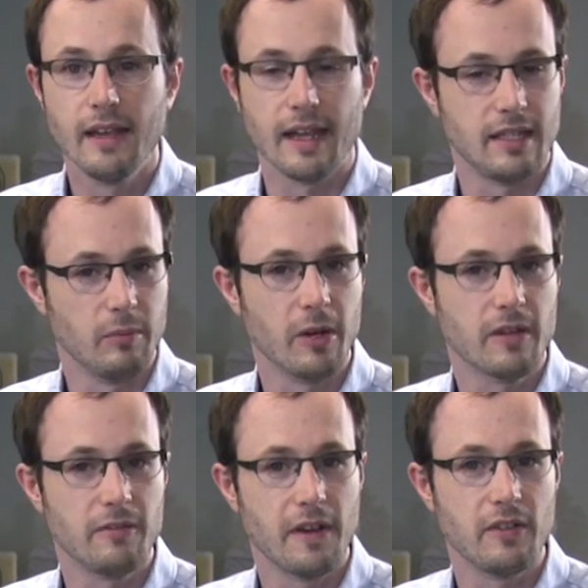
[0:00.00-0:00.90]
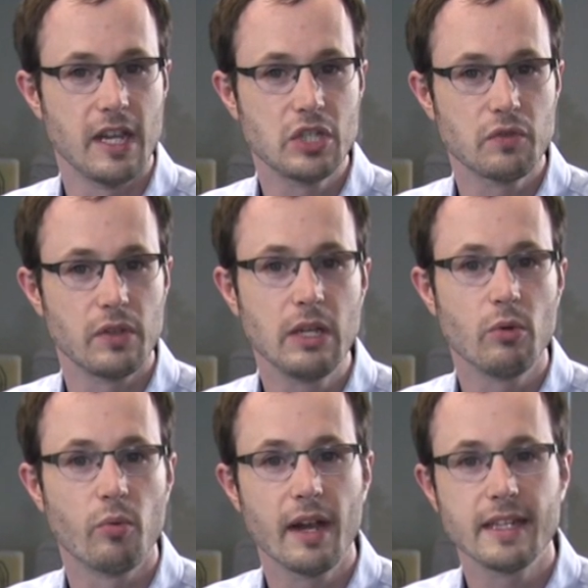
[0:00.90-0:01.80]
At the American Foundation for
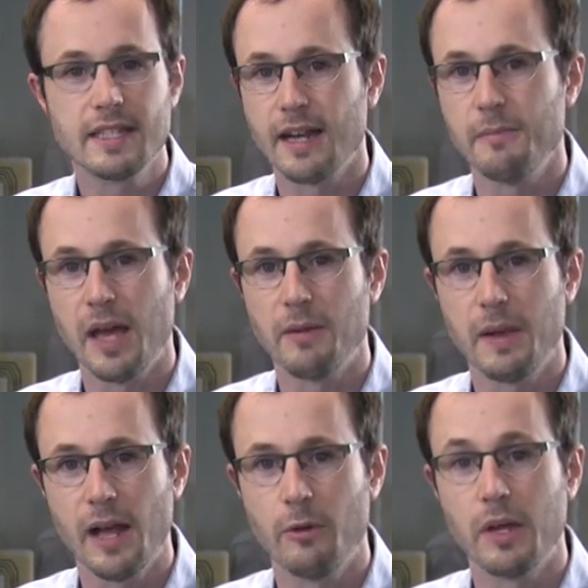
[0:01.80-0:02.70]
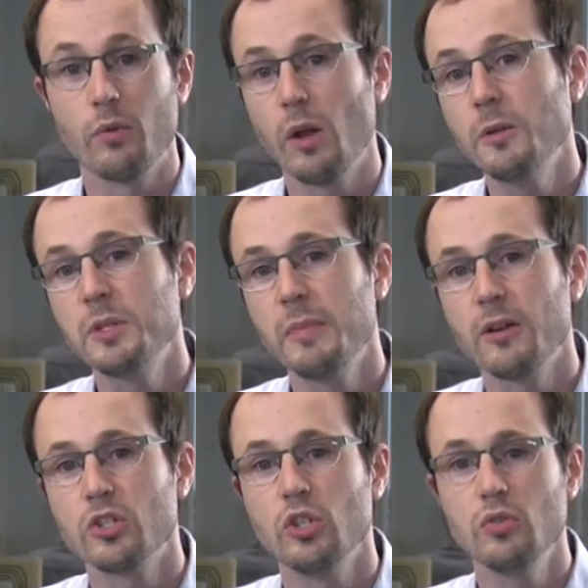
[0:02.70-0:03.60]
Equal Rights, I'm Matt Baum, and welcome to
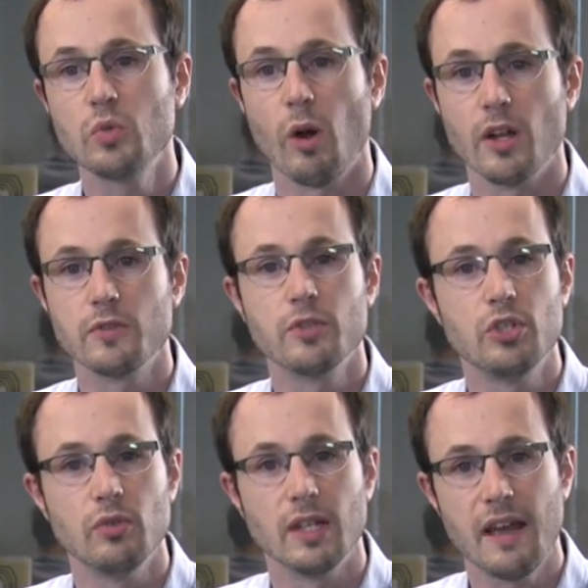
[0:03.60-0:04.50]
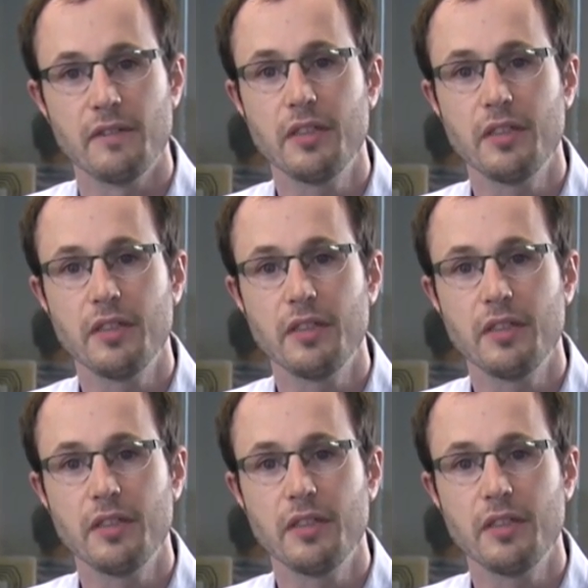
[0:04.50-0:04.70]
Marriage News Watch for June 11,